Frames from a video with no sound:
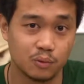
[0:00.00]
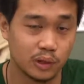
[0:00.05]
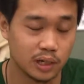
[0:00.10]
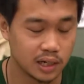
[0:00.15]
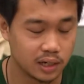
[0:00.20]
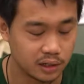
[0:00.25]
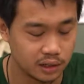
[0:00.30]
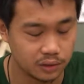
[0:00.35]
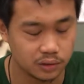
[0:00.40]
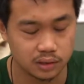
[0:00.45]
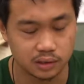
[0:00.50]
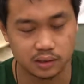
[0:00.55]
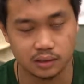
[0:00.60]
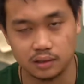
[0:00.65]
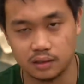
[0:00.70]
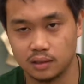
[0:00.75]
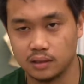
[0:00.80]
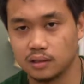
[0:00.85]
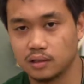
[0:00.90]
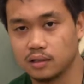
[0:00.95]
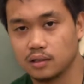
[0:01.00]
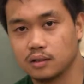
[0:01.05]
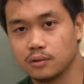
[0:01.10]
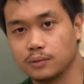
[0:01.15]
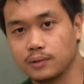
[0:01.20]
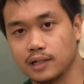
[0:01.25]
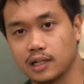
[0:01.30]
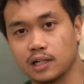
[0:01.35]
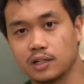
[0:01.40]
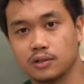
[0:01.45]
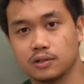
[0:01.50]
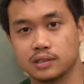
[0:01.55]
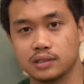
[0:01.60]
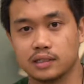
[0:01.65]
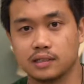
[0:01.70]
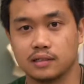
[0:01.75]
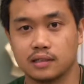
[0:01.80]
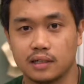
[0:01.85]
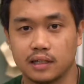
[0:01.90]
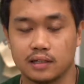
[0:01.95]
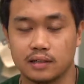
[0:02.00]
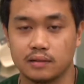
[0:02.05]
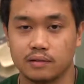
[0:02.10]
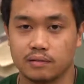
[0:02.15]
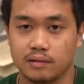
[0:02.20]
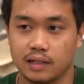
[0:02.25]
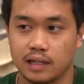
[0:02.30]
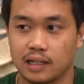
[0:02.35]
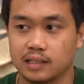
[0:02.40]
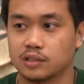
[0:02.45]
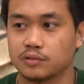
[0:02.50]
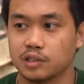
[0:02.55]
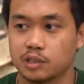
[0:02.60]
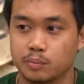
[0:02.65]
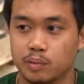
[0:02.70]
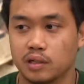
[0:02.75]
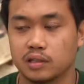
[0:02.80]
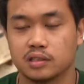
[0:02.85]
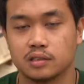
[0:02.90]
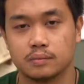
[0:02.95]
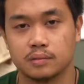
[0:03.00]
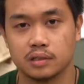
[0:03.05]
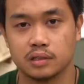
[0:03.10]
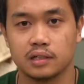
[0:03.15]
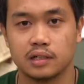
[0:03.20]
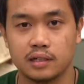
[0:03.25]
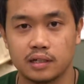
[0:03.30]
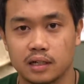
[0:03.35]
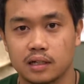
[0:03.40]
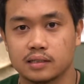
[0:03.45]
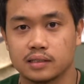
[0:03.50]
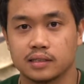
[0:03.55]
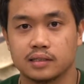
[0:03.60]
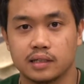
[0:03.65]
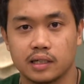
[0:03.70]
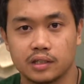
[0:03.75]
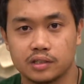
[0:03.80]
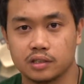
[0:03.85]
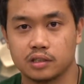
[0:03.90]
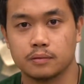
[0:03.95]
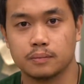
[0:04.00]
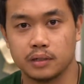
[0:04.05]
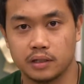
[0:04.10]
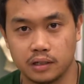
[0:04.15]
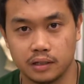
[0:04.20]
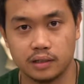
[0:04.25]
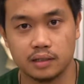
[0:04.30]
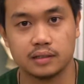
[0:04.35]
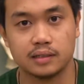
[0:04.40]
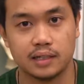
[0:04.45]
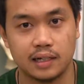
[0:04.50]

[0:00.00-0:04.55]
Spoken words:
We gotta use it. We gotta use it, and that's a responsibility us as Asian Americans